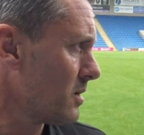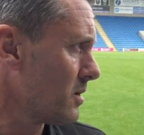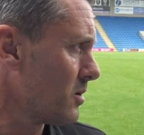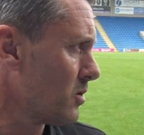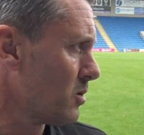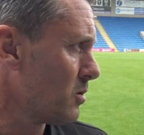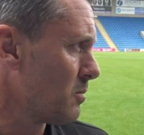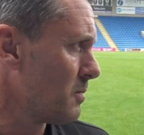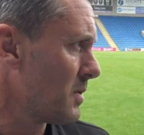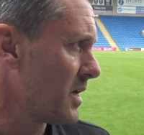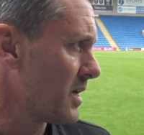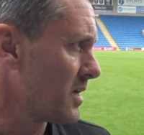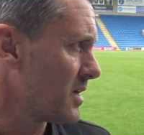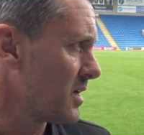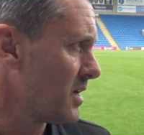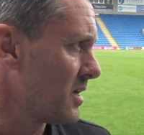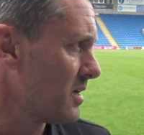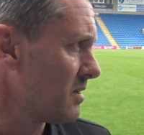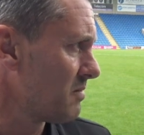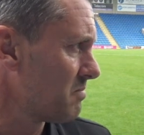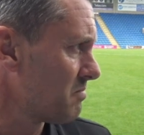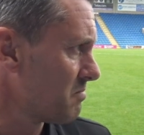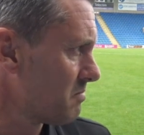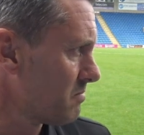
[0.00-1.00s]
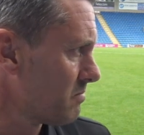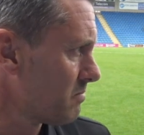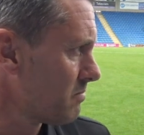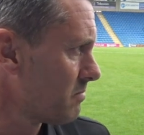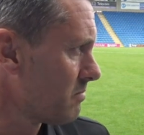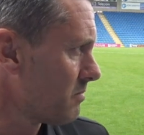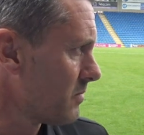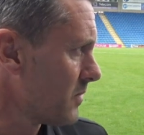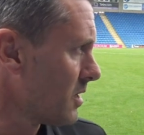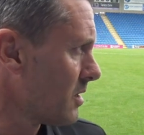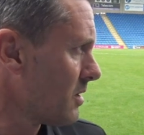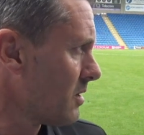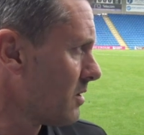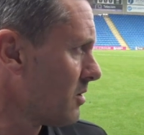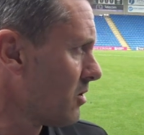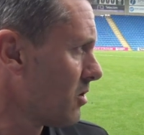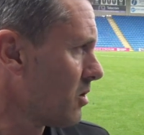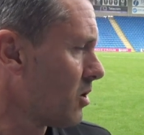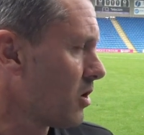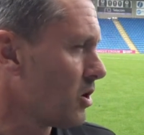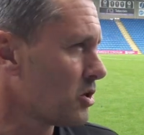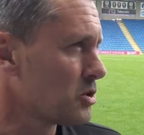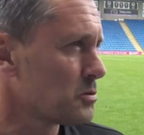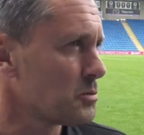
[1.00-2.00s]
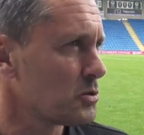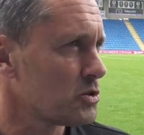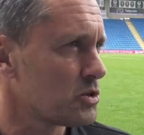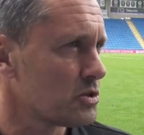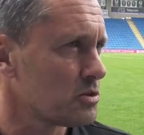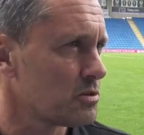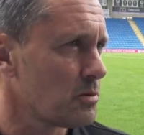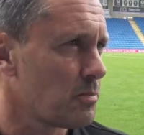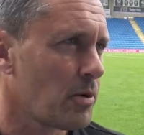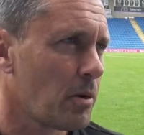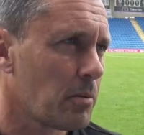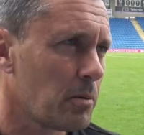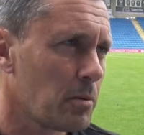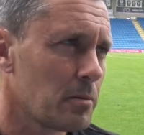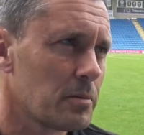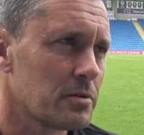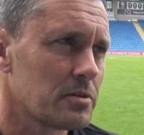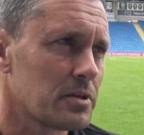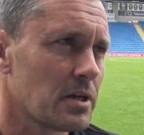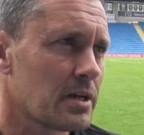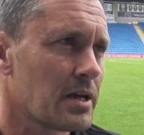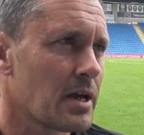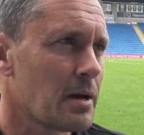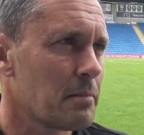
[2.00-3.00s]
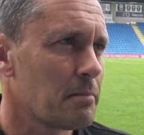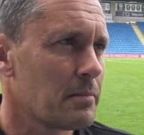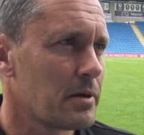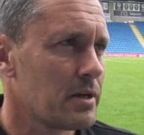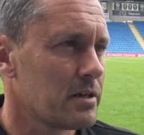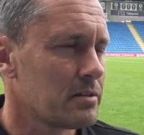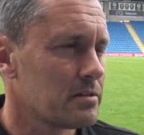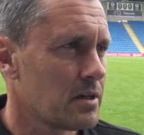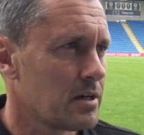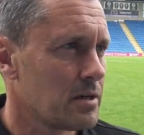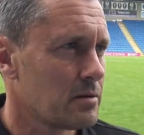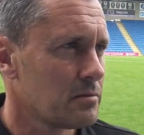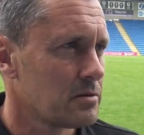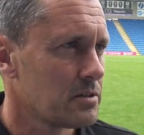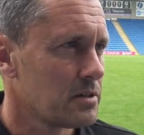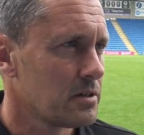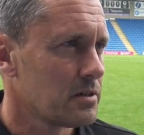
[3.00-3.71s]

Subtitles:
make it not as much as a problem as it can be at times.